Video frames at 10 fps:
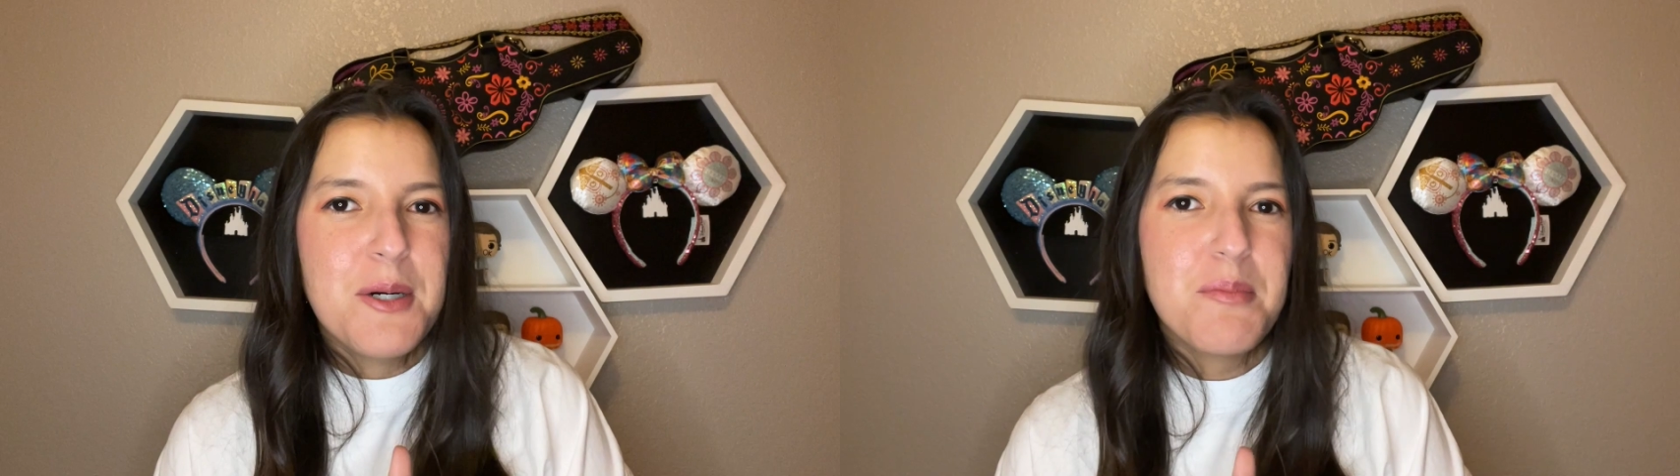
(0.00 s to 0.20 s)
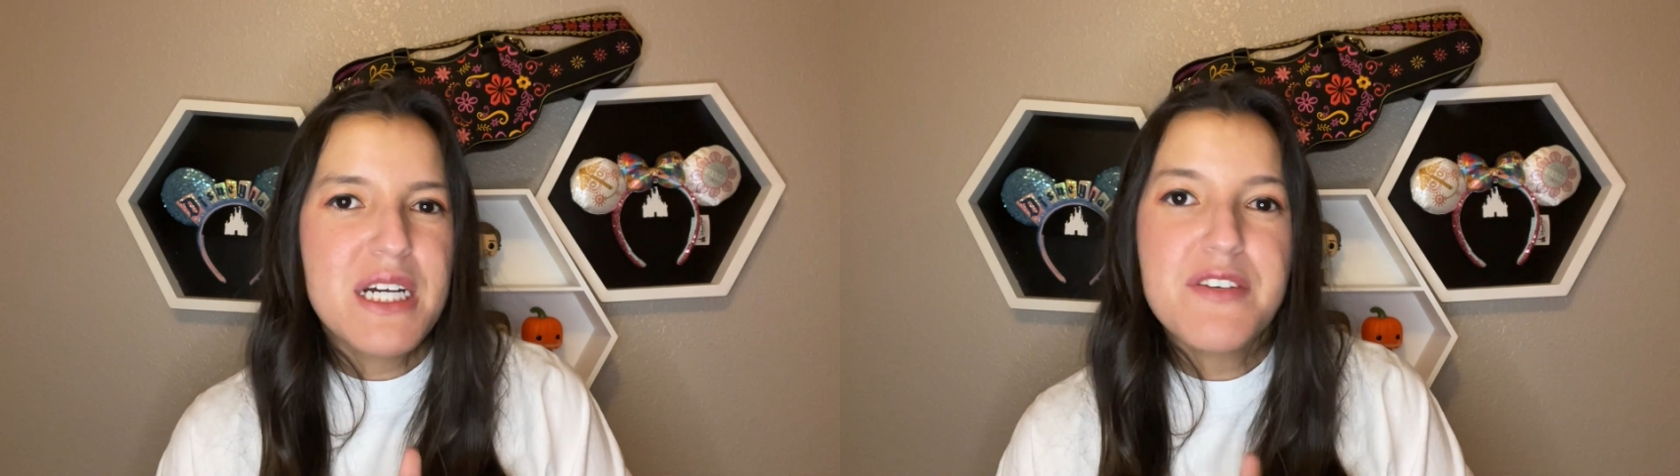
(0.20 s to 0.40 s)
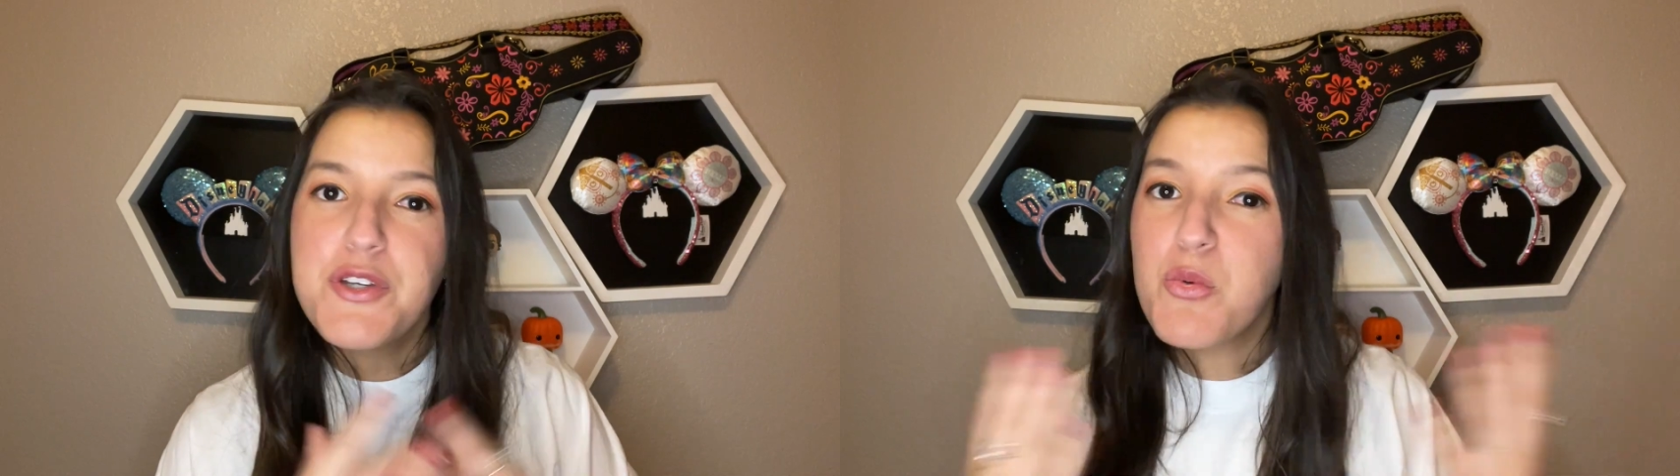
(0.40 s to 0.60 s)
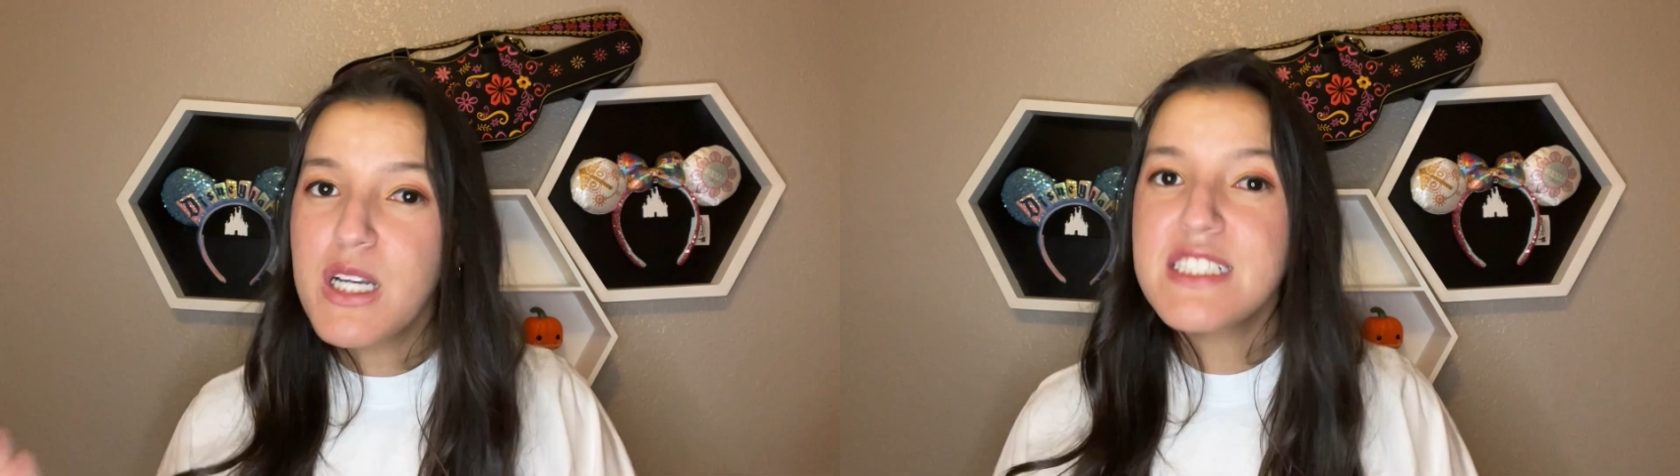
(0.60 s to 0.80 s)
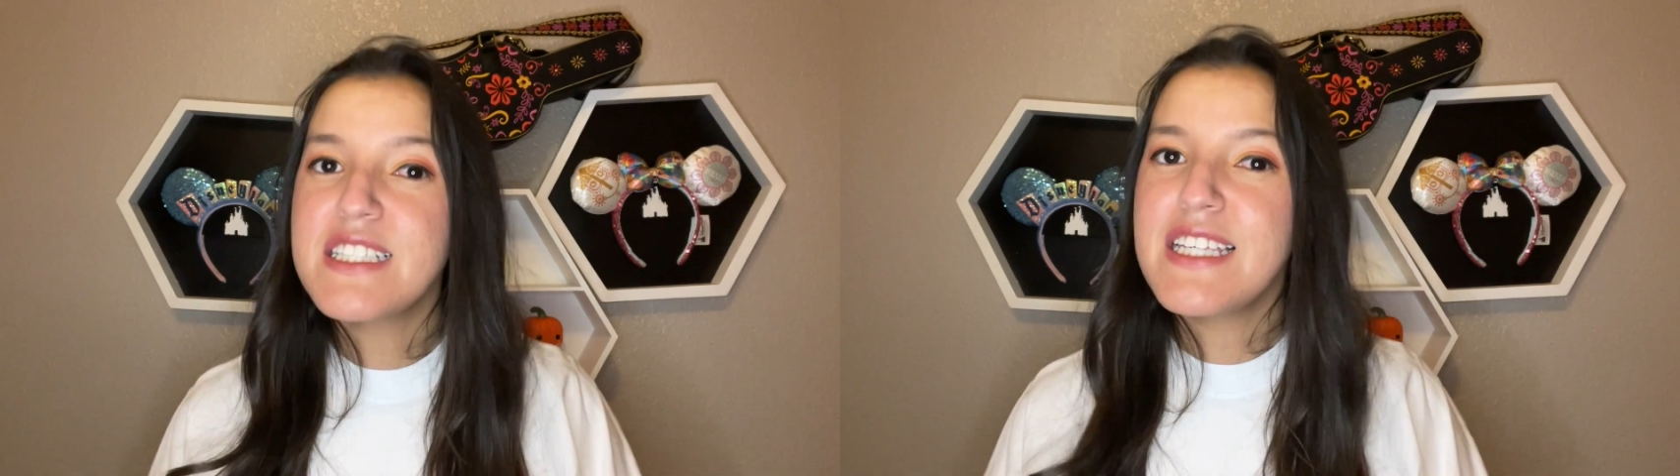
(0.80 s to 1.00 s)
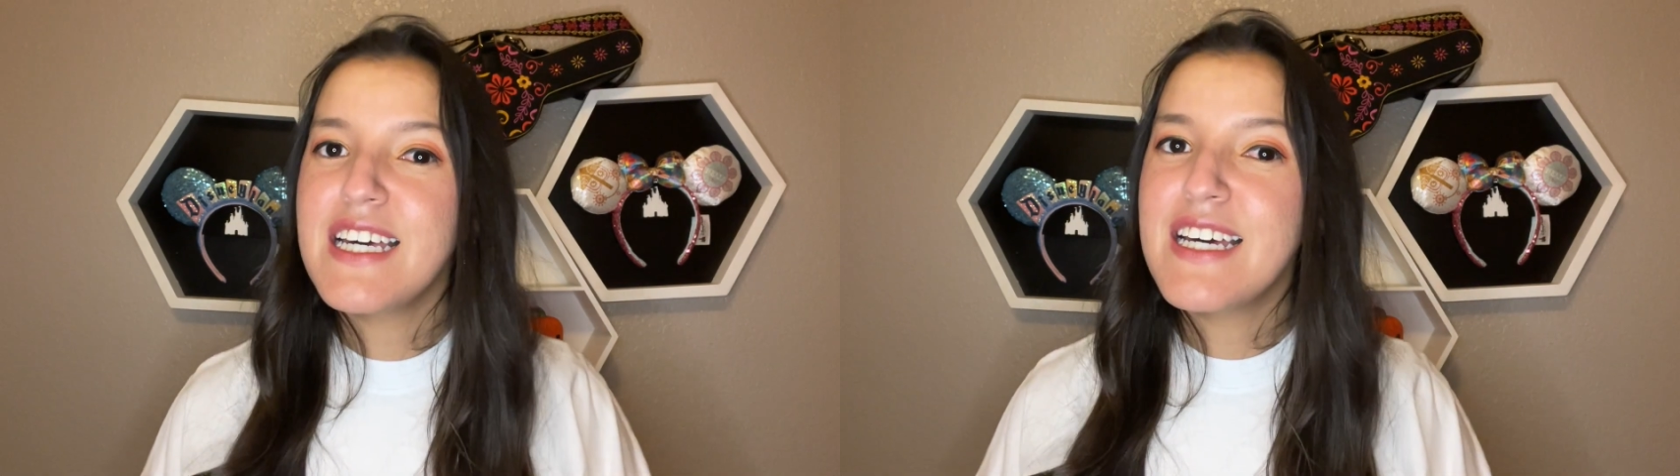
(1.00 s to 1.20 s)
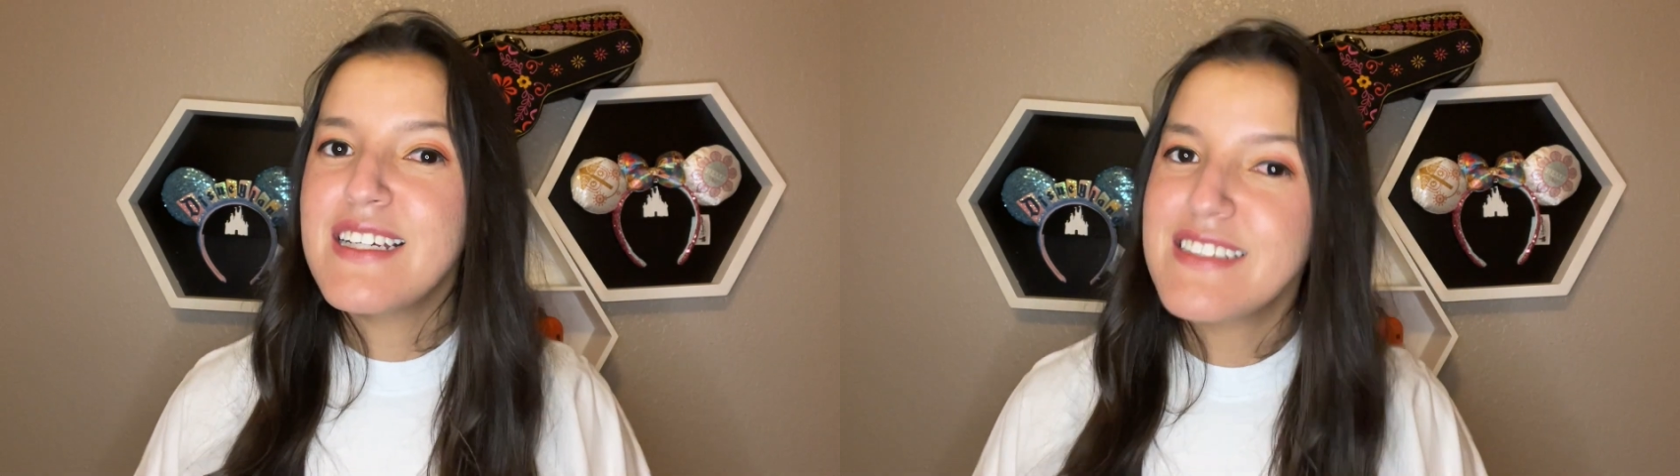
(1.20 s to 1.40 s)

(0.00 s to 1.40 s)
But if you want to see it,